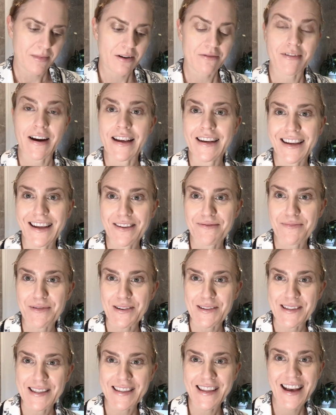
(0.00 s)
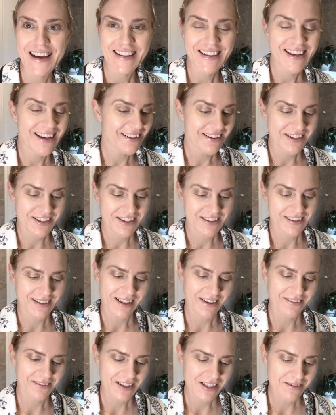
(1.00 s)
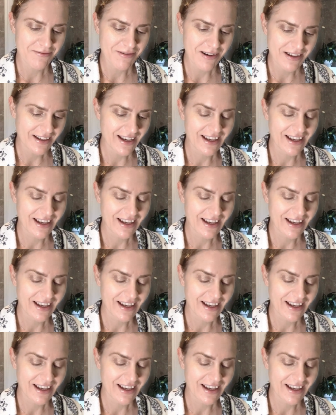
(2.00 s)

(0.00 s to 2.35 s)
Radiant Bronze Light, and I just love this one.